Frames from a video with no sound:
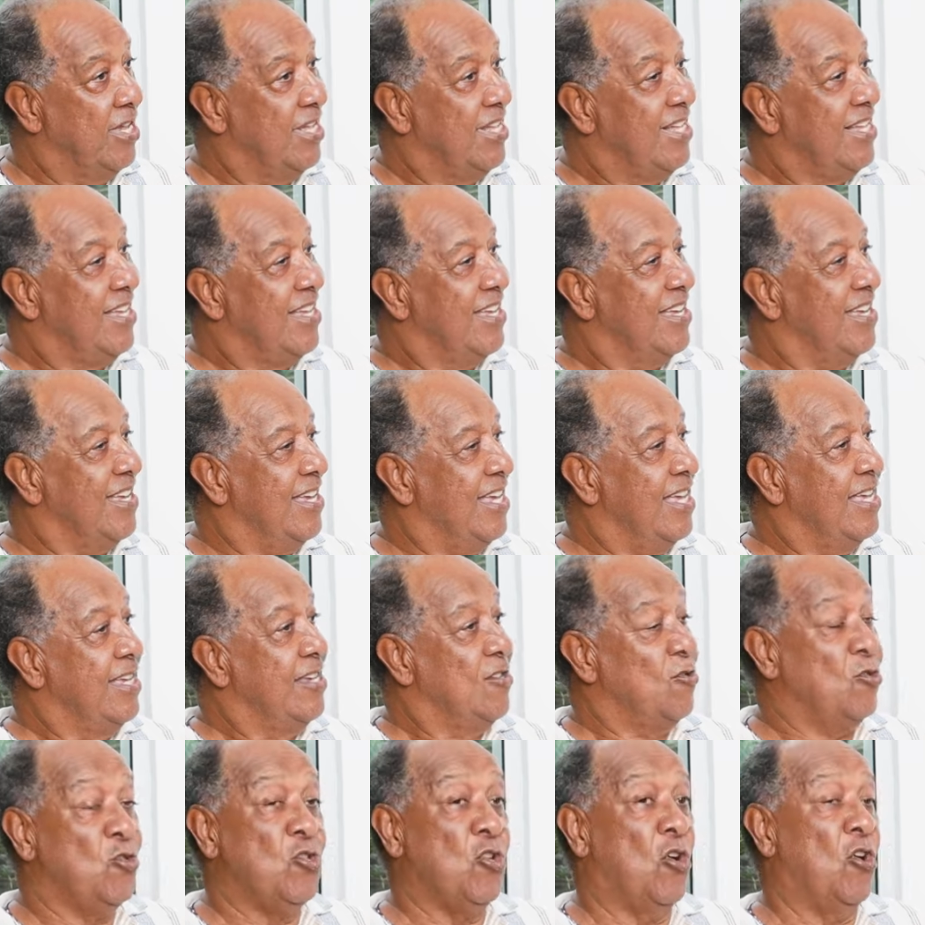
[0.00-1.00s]
uh, eh,
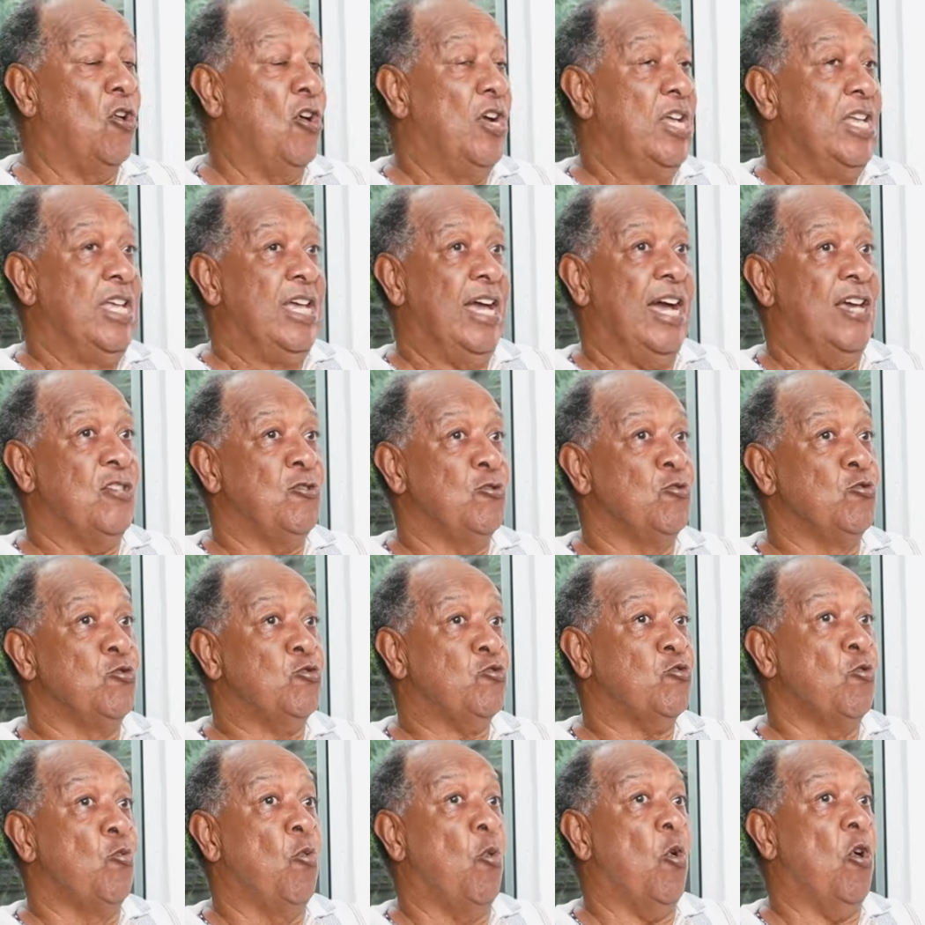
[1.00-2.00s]
you know, I
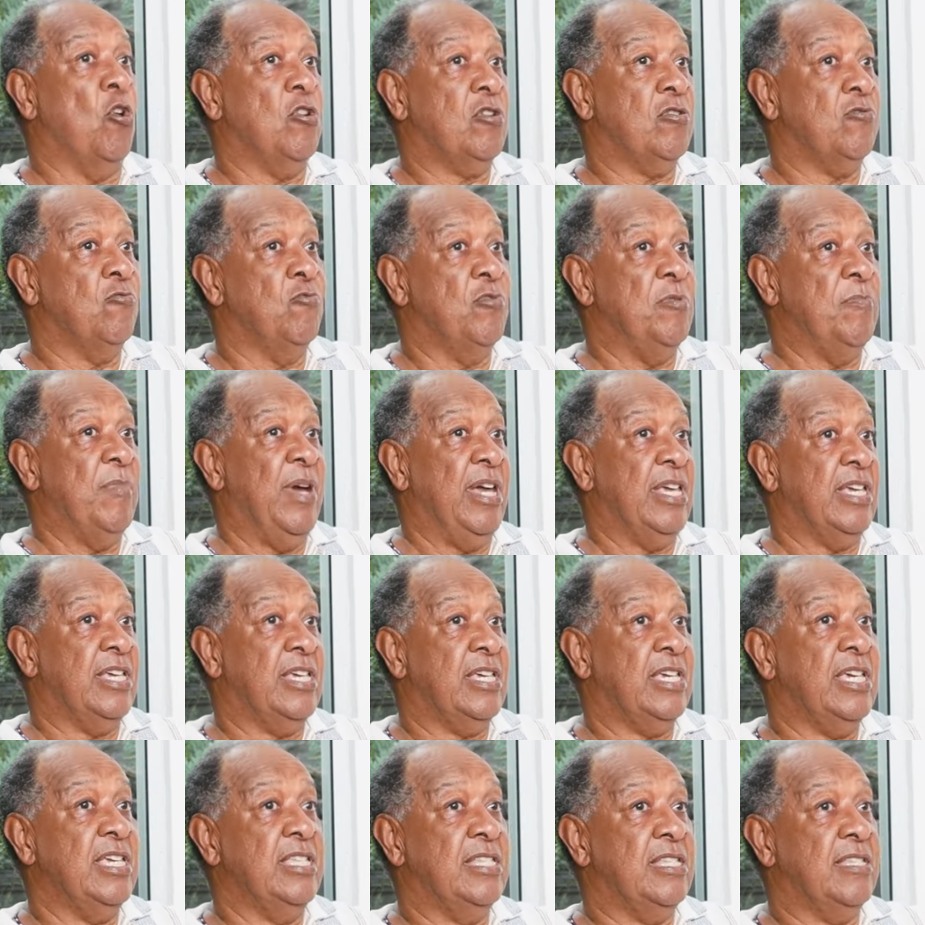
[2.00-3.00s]
used to walk with my
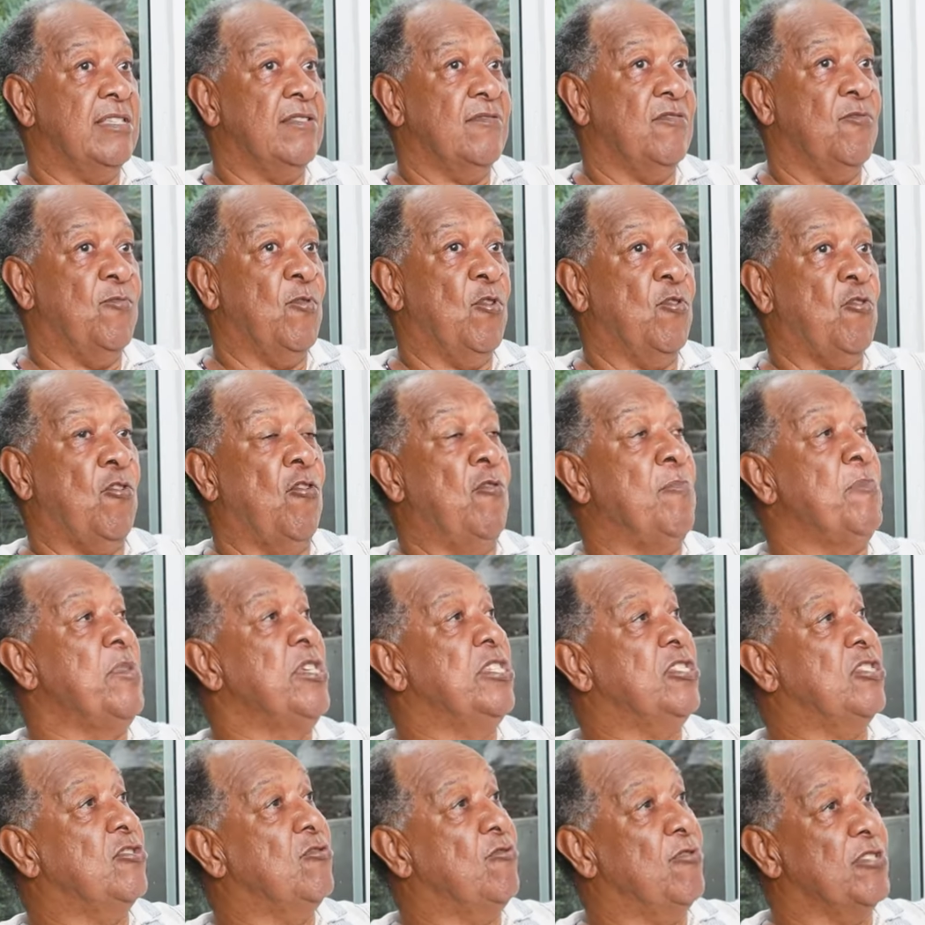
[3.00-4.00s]
kids for
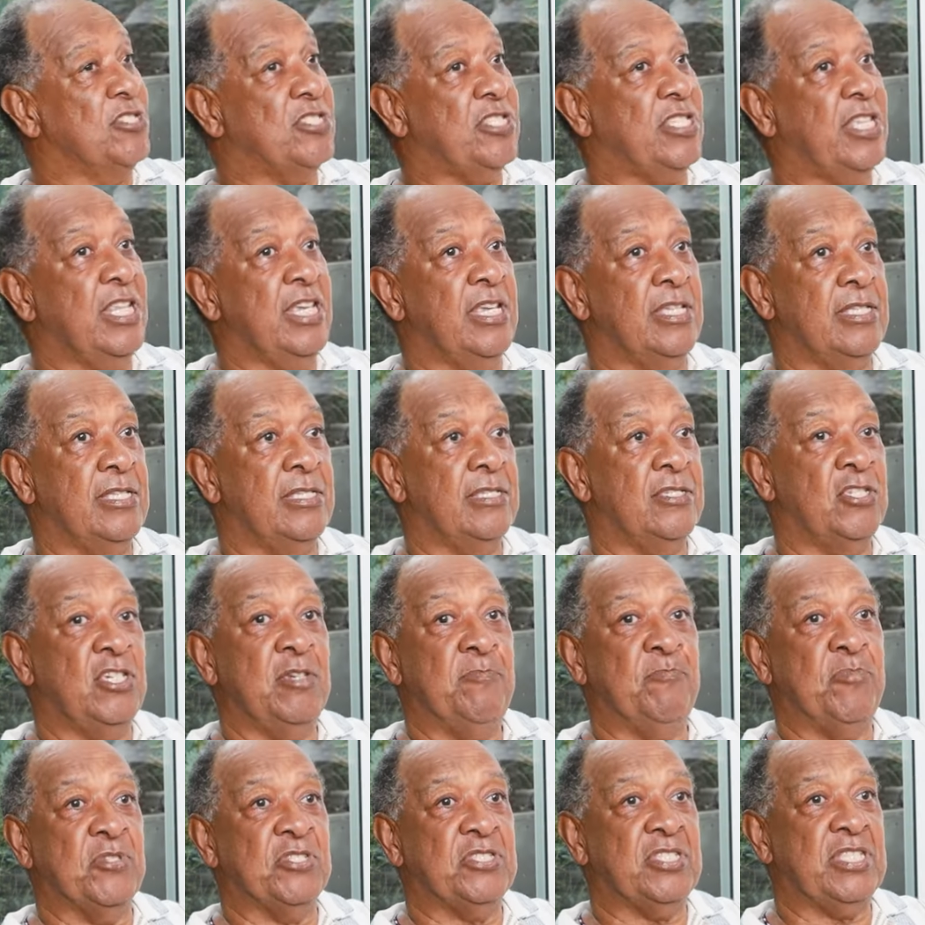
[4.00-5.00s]
Commissioner Street,
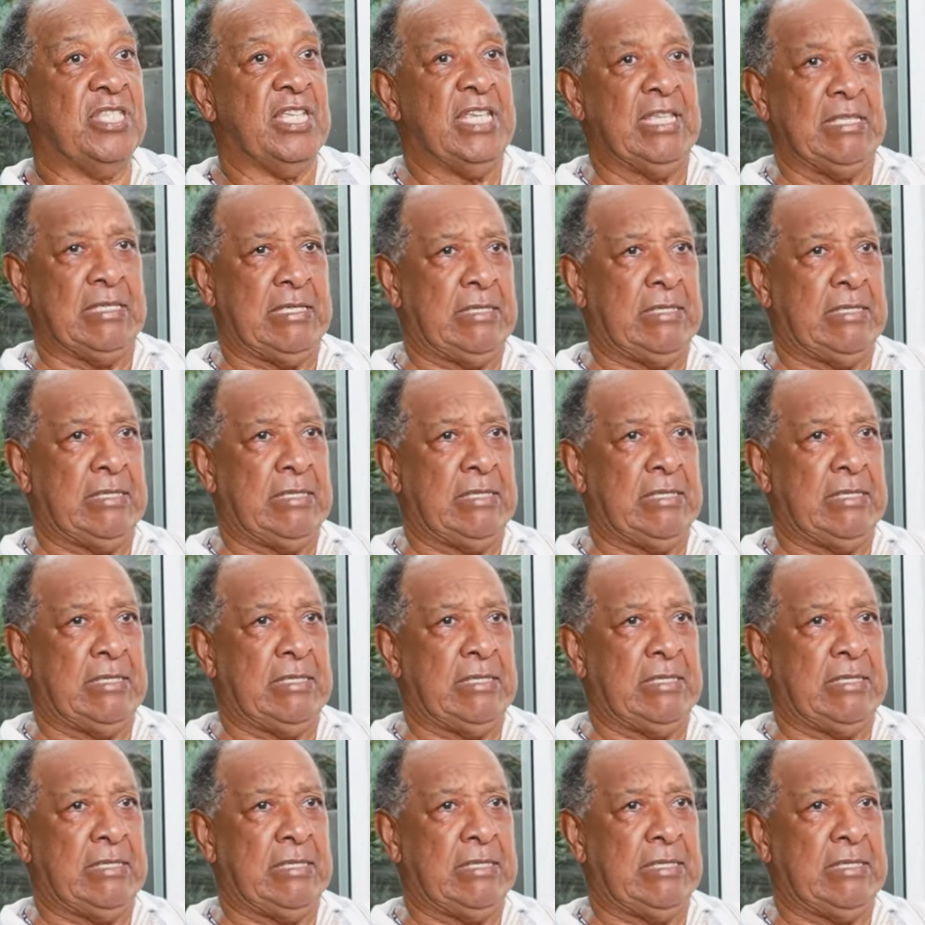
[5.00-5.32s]
Jeppe Street.